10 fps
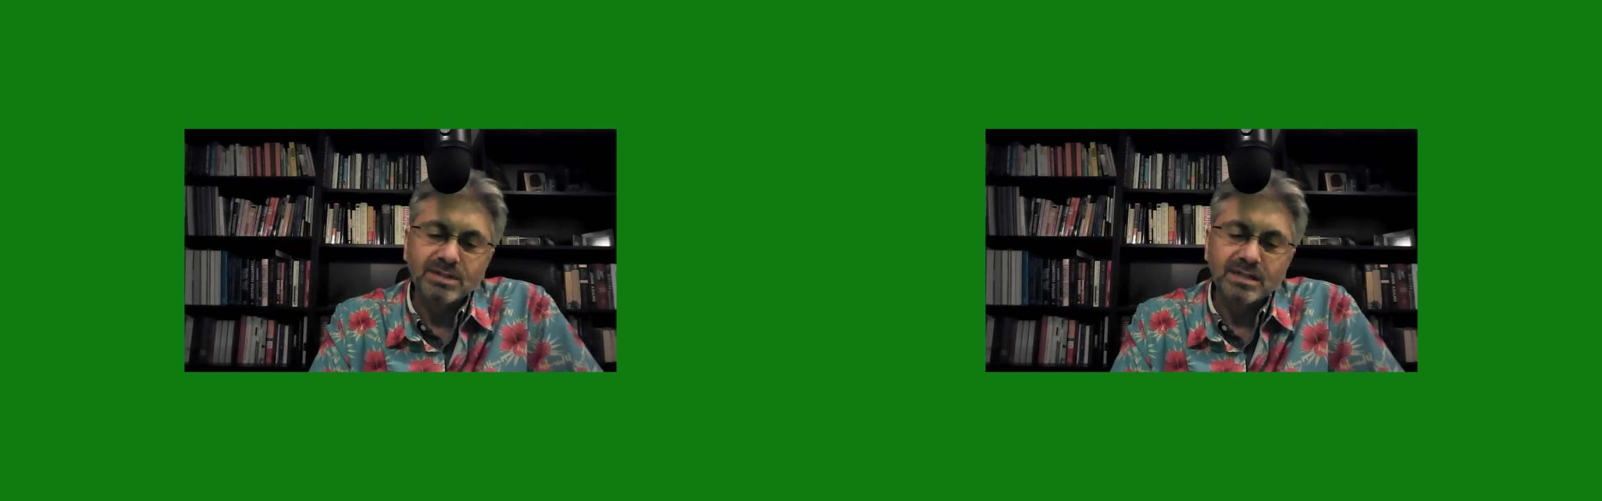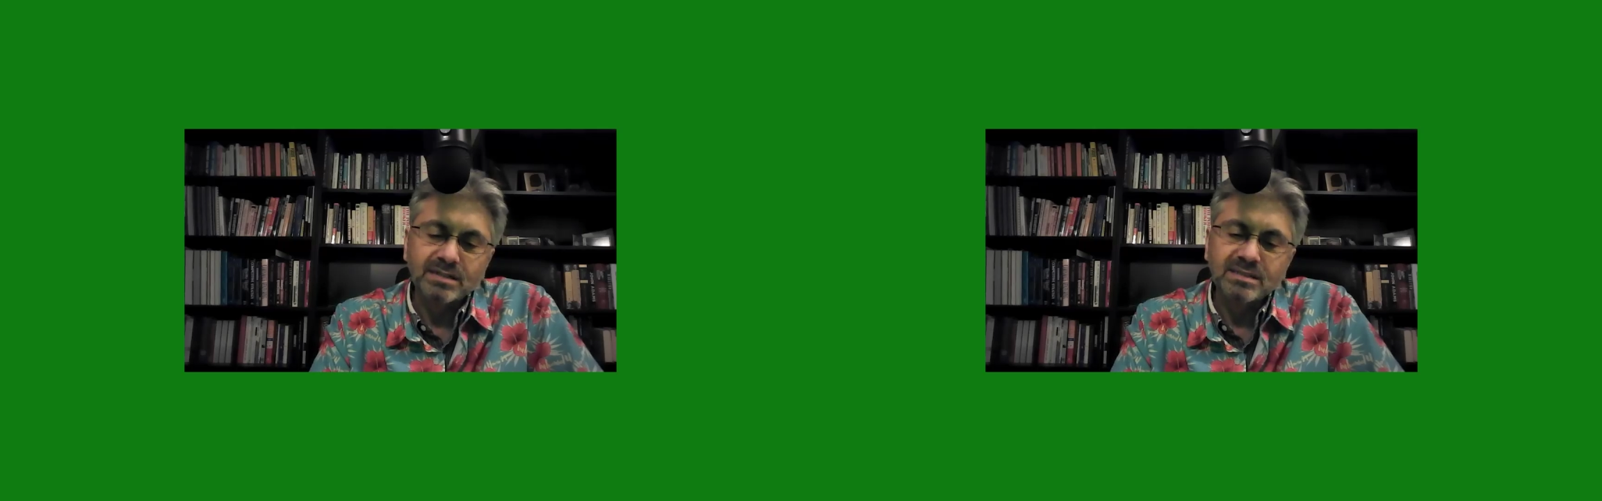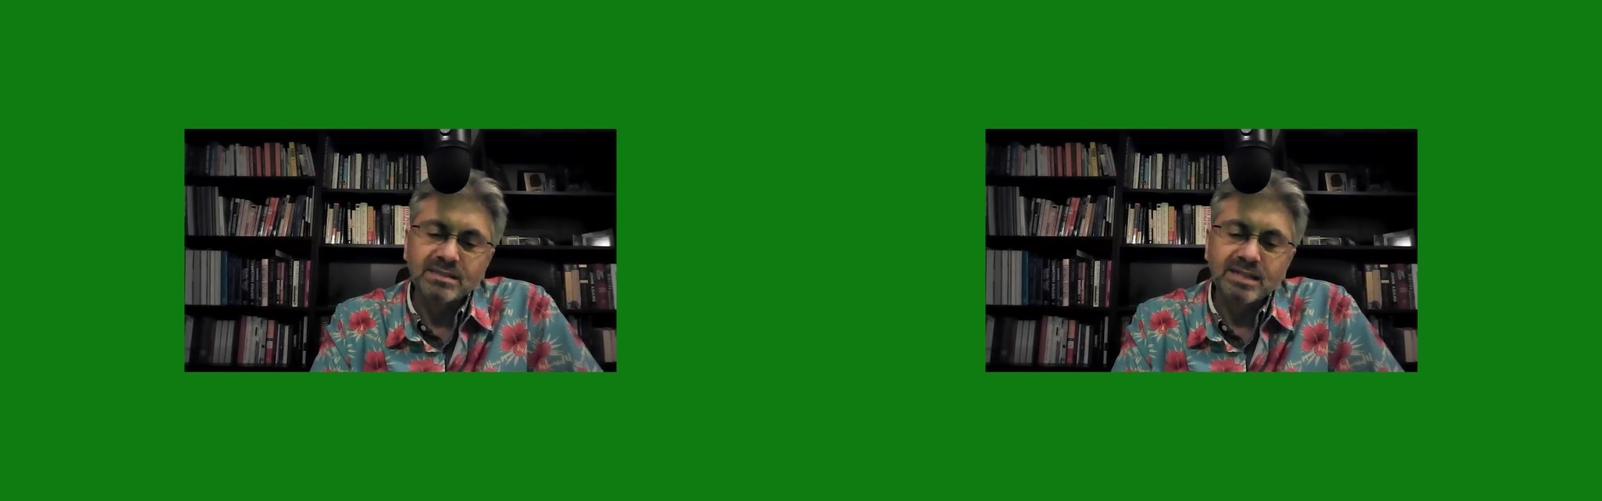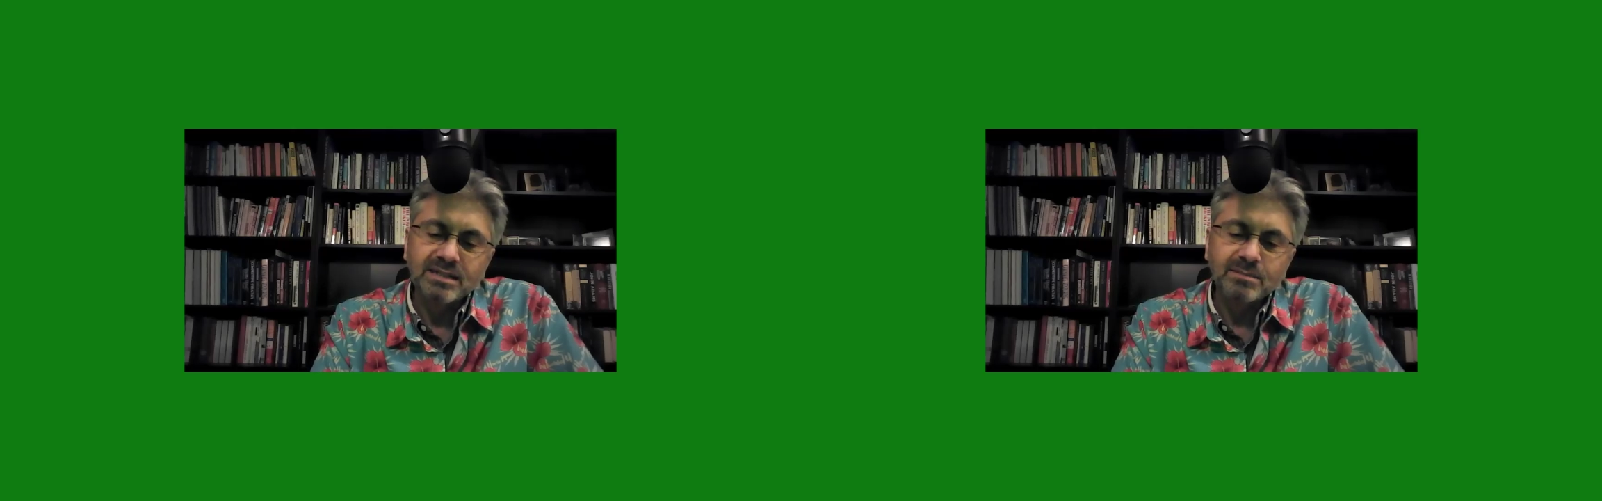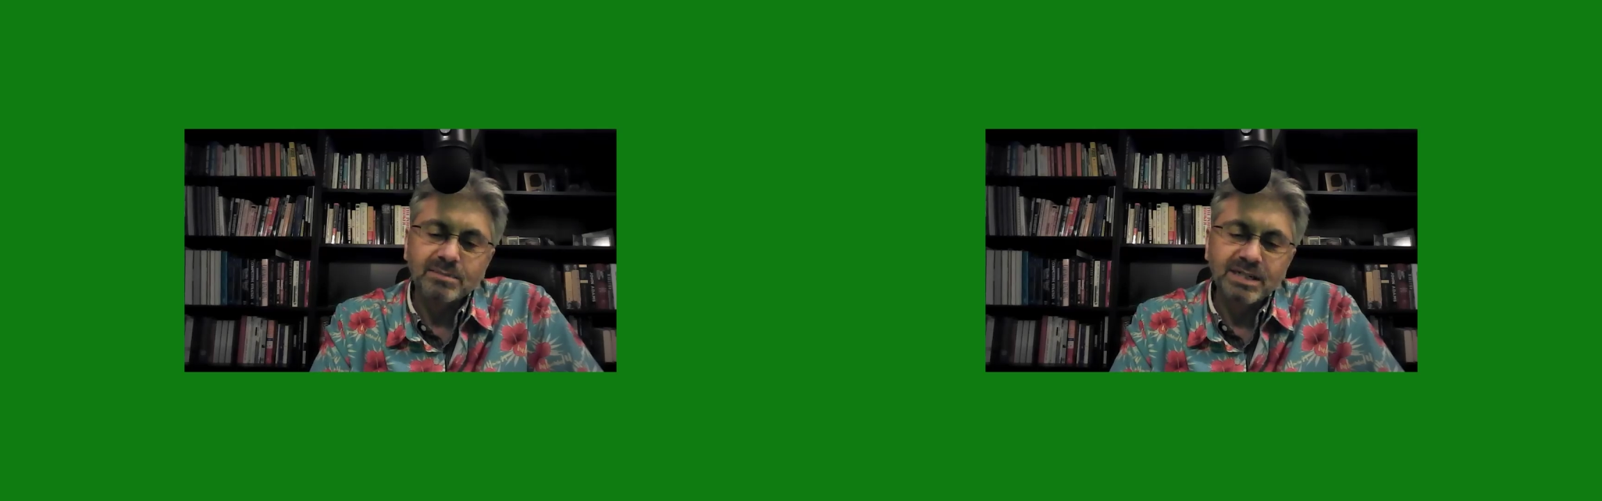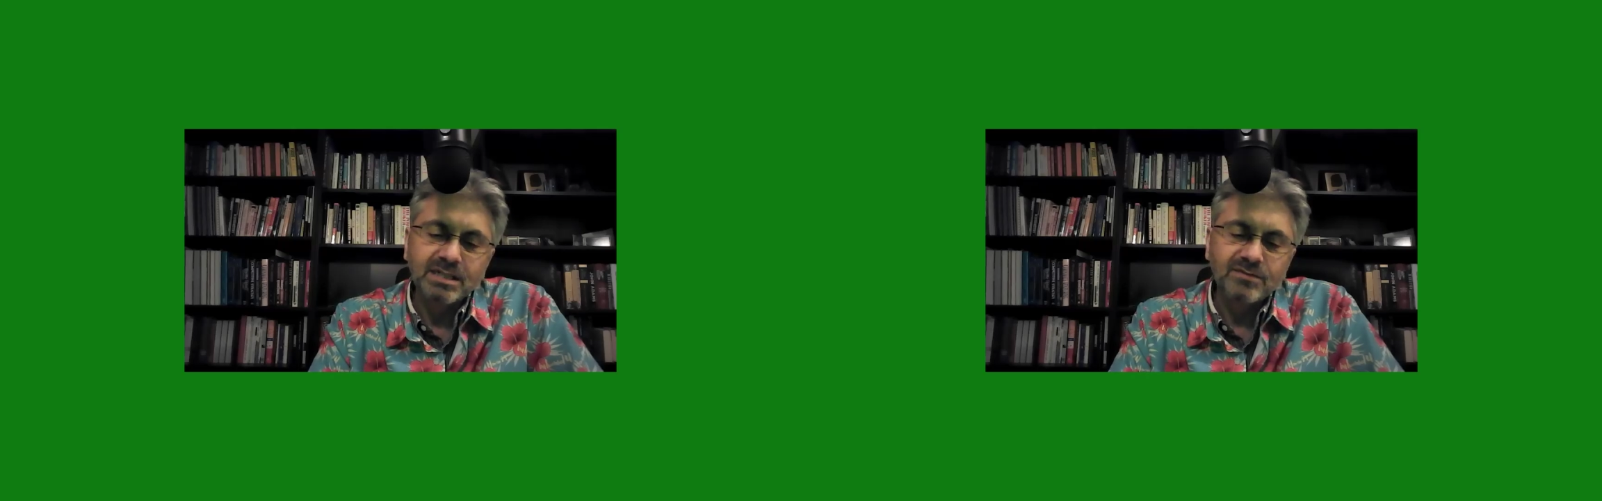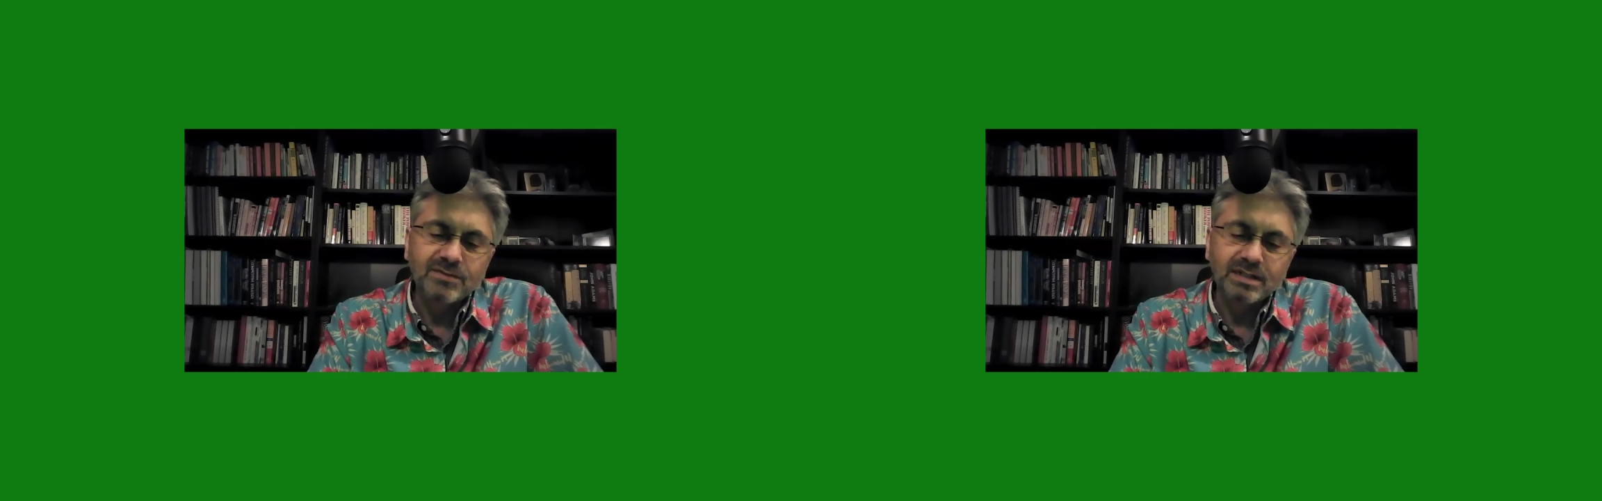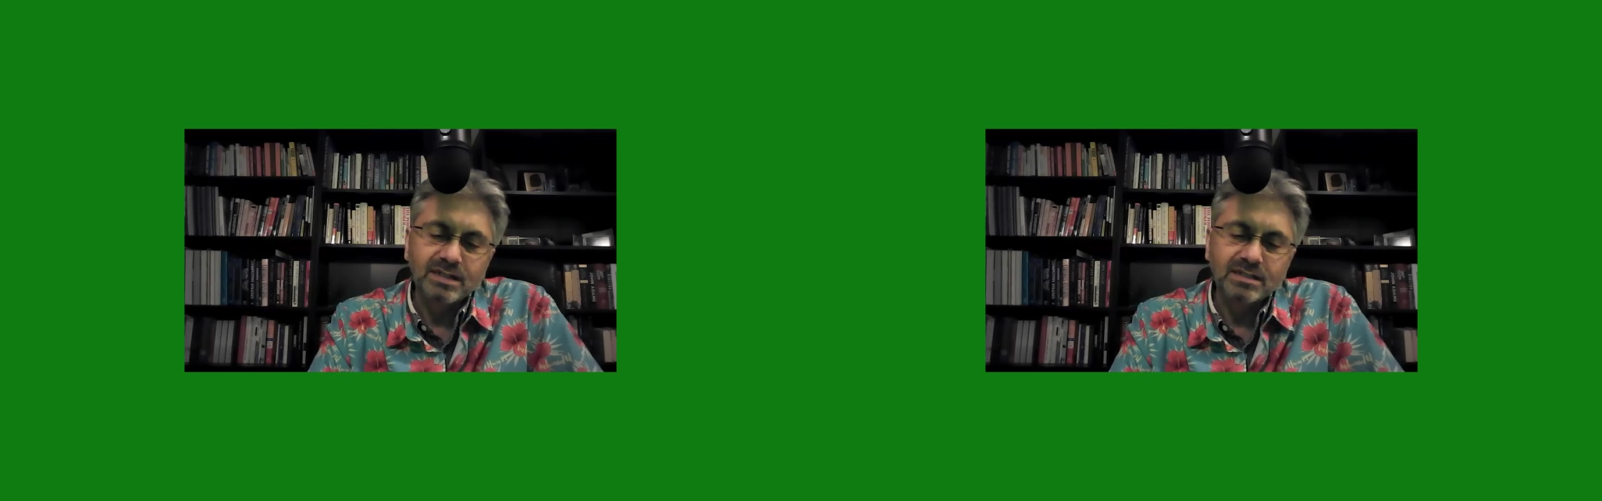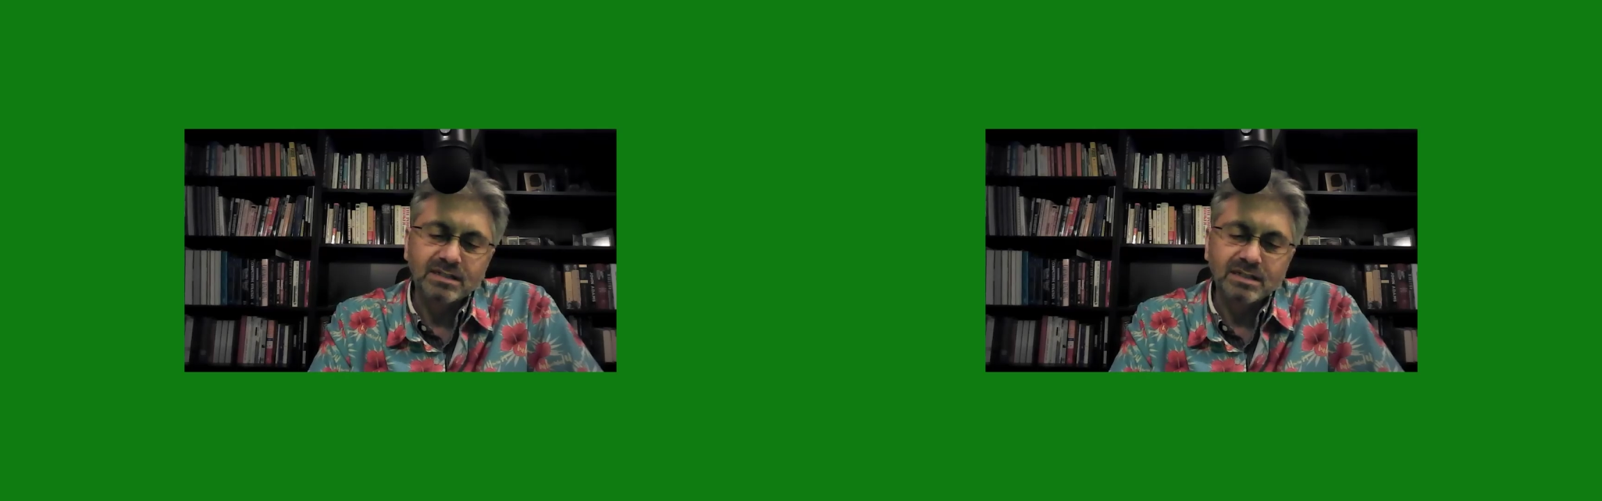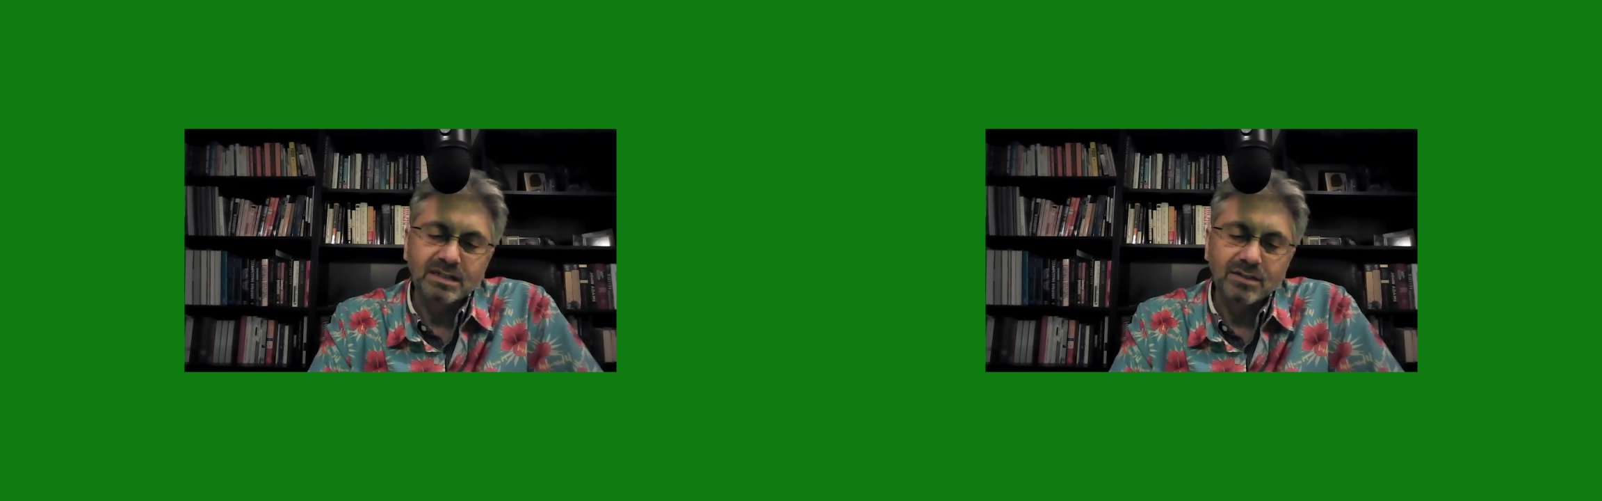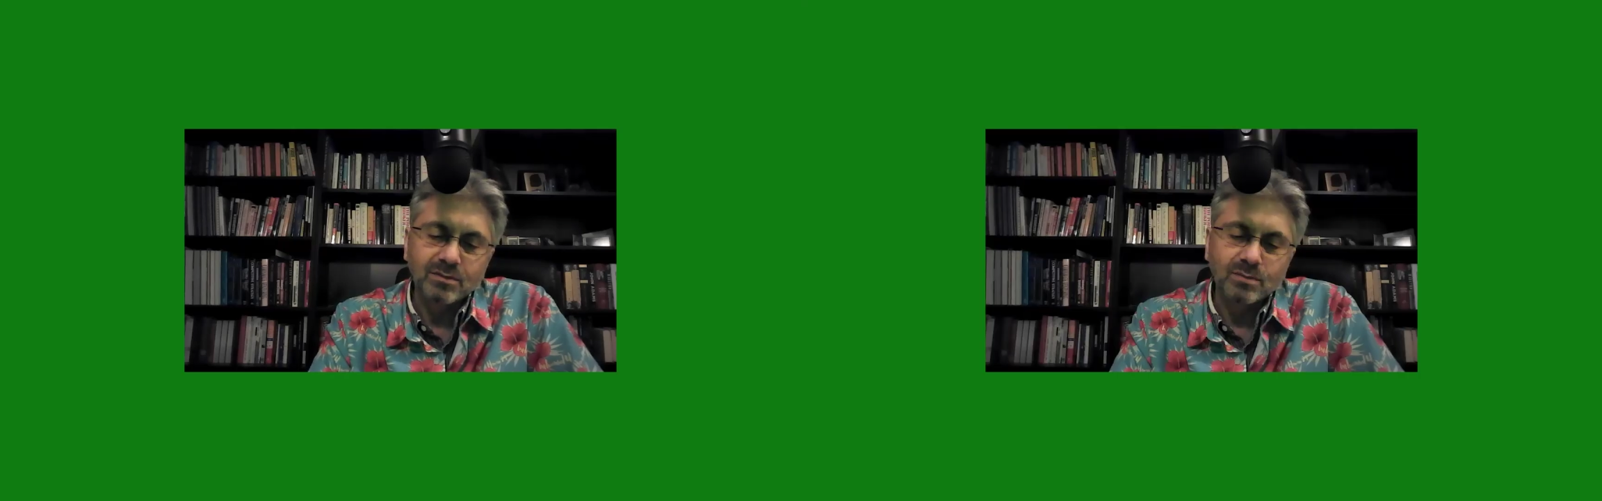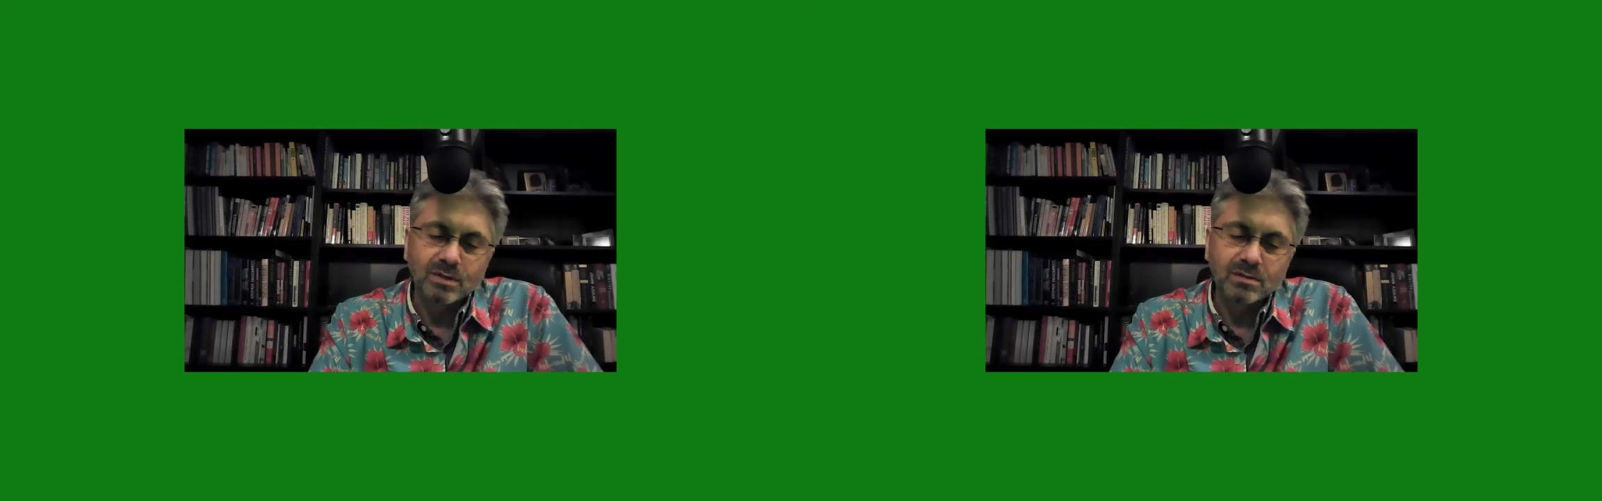descended peacefully to the netherworld,